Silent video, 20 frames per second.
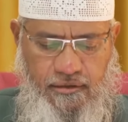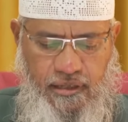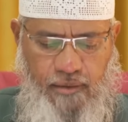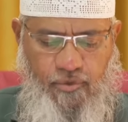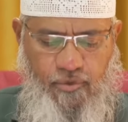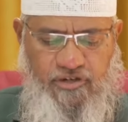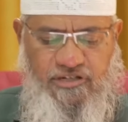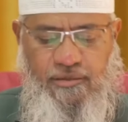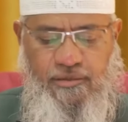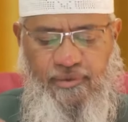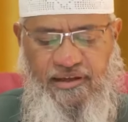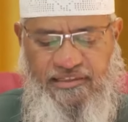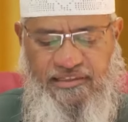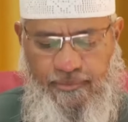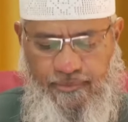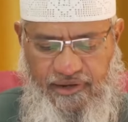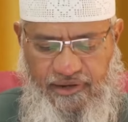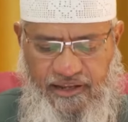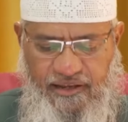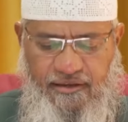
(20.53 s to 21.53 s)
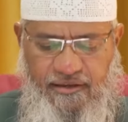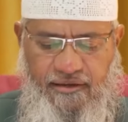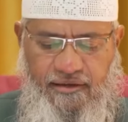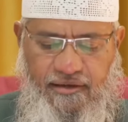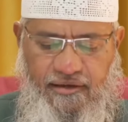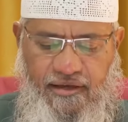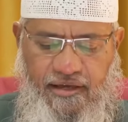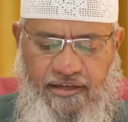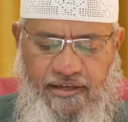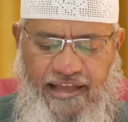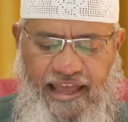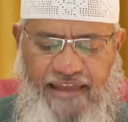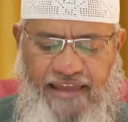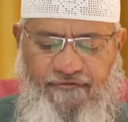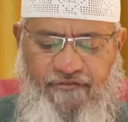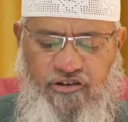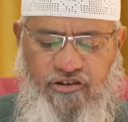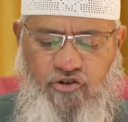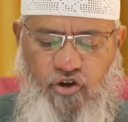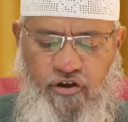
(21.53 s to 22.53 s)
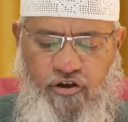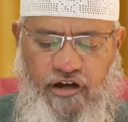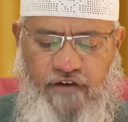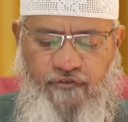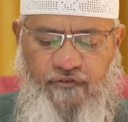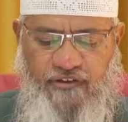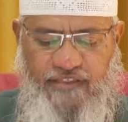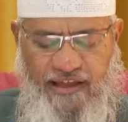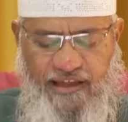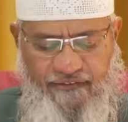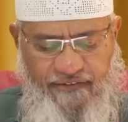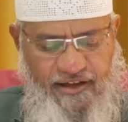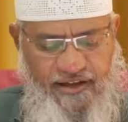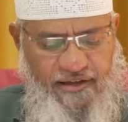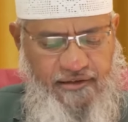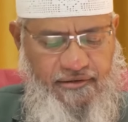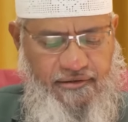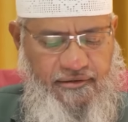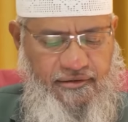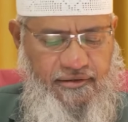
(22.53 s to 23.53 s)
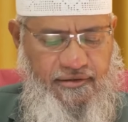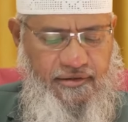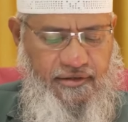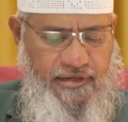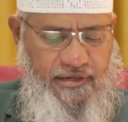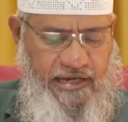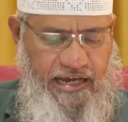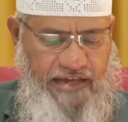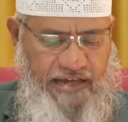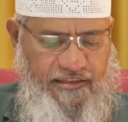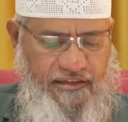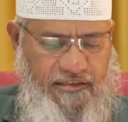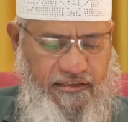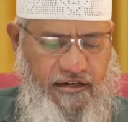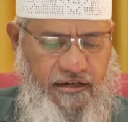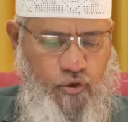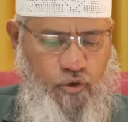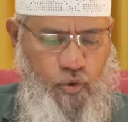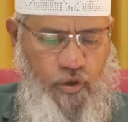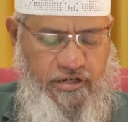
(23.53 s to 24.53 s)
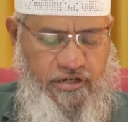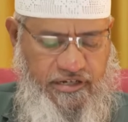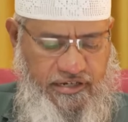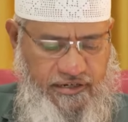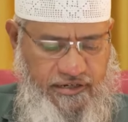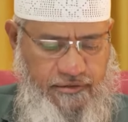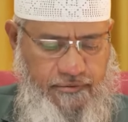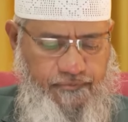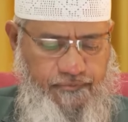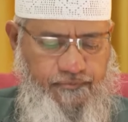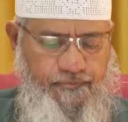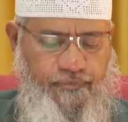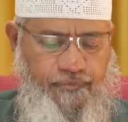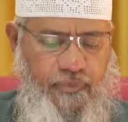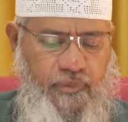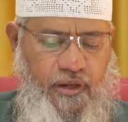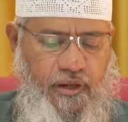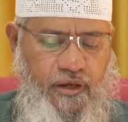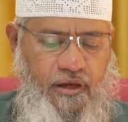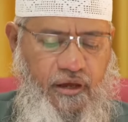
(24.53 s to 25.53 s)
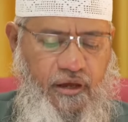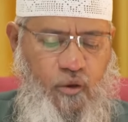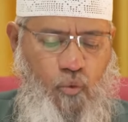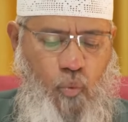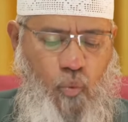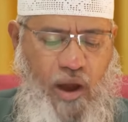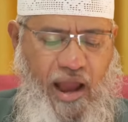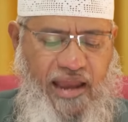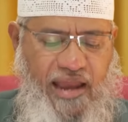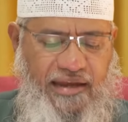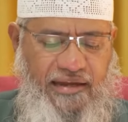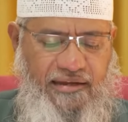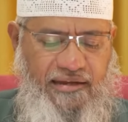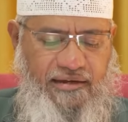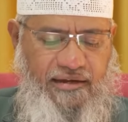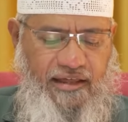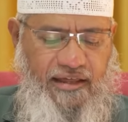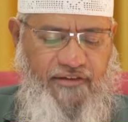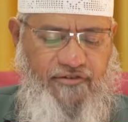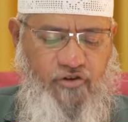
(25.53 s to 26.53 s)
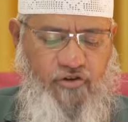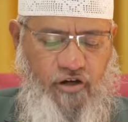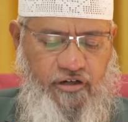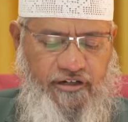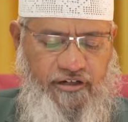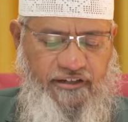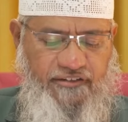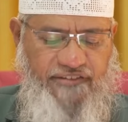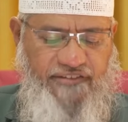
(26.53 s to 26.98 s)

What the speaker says: About jama tabligh? Can we join it for dawa? And the third question. Why does Dr.